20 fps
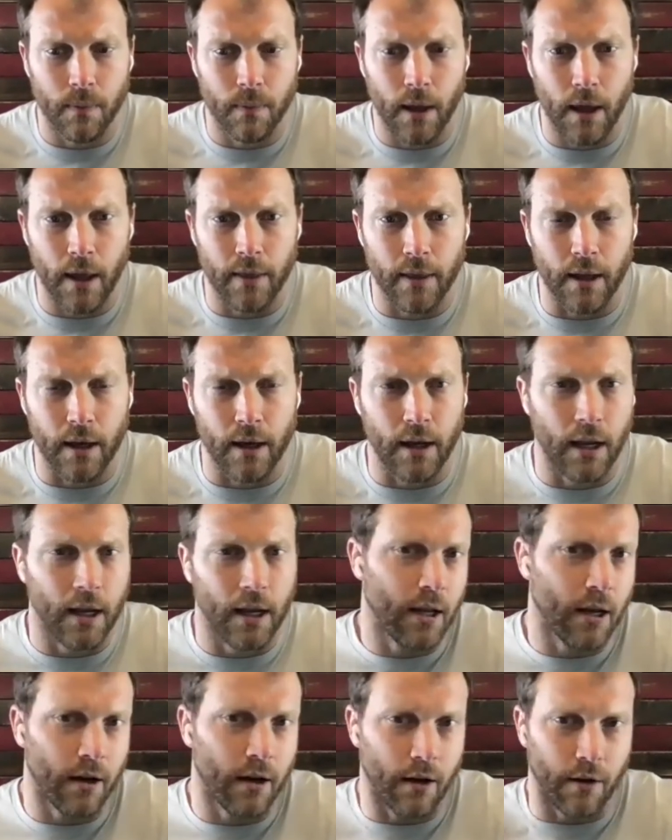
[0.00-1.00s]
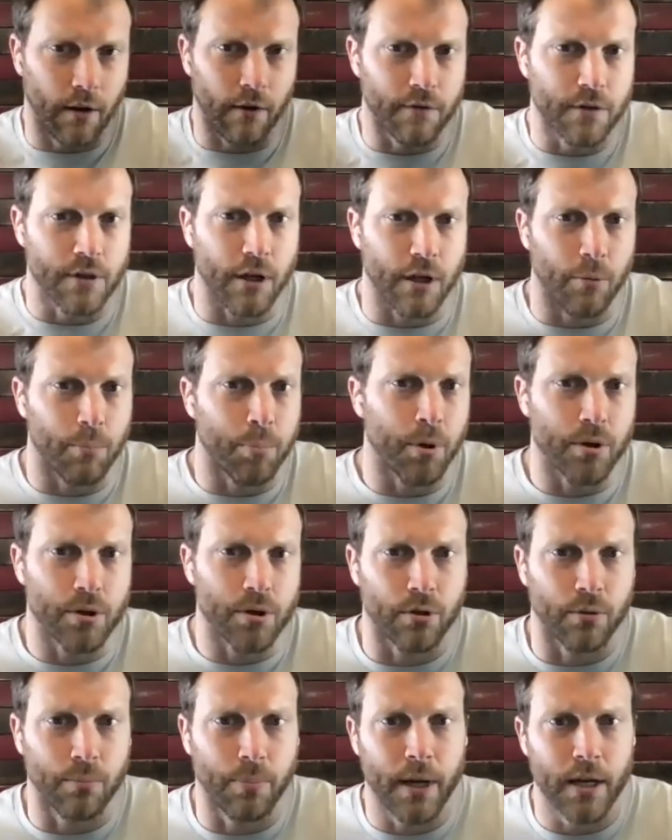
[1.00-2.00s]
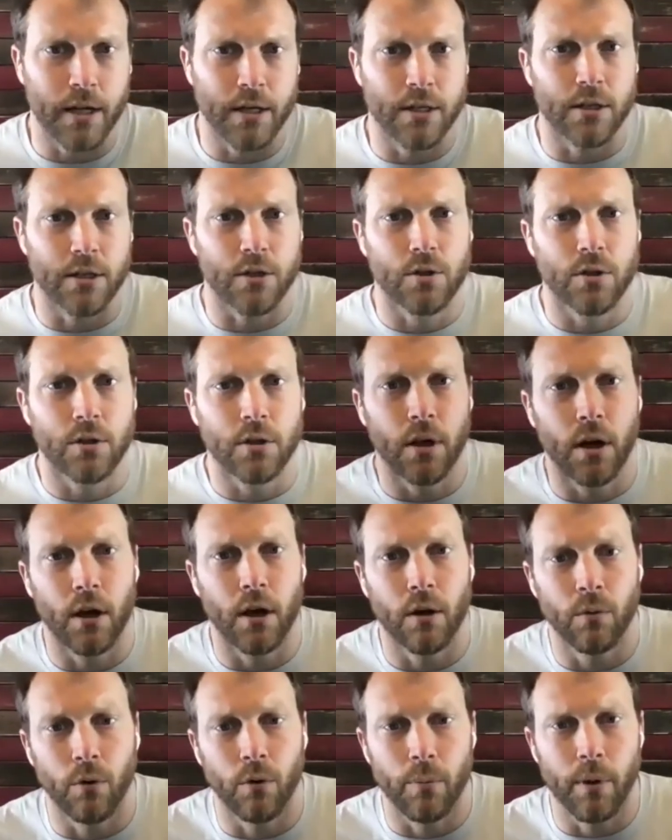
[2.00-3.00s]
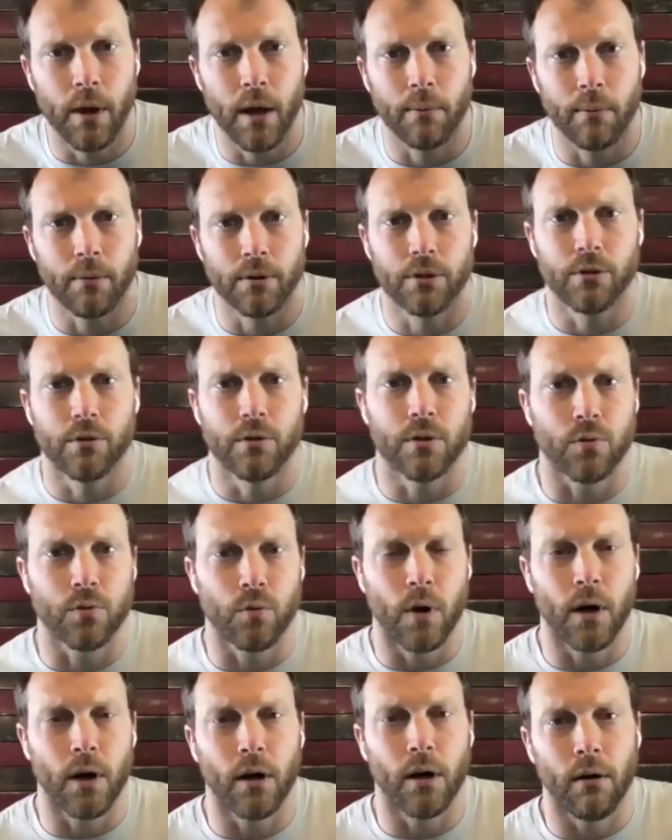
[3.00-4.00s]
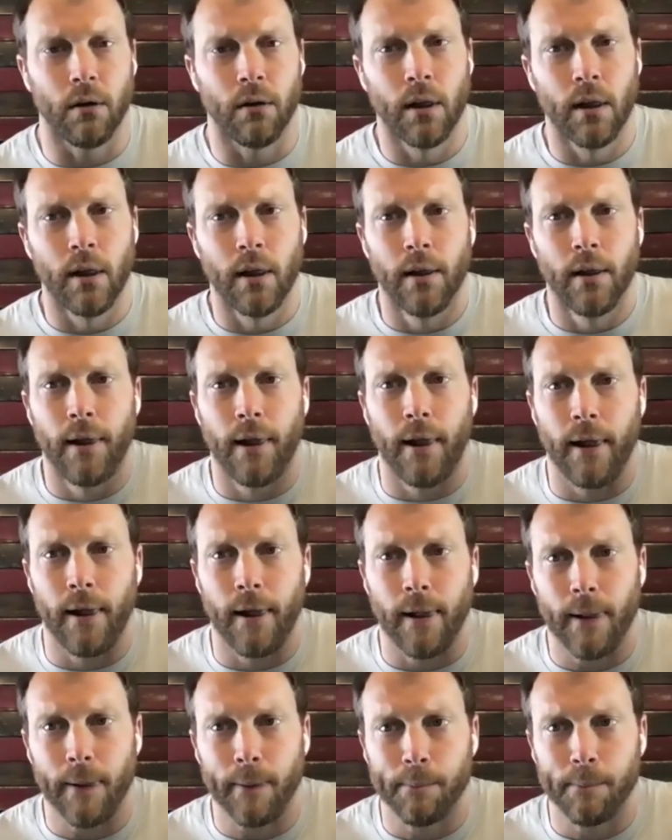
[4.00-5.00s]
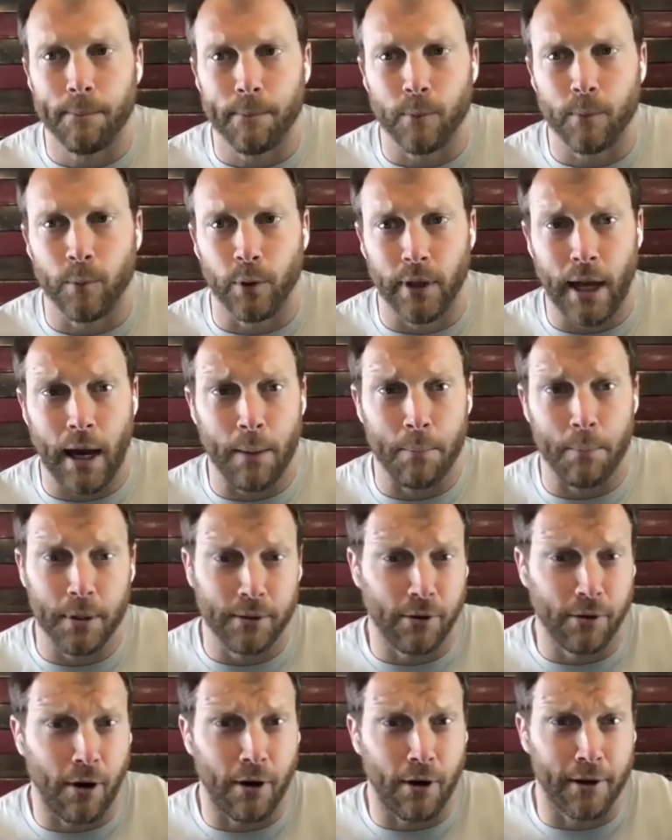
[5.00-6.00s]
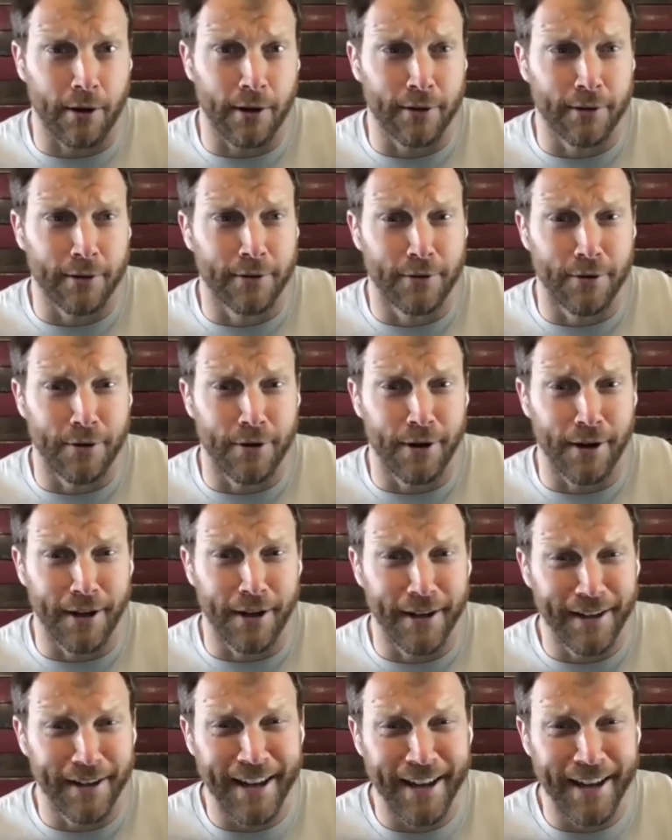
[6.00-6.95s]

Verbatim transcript: and then any, uh, obviously our personal pages, uh, will be able to as well um, will not be talking during it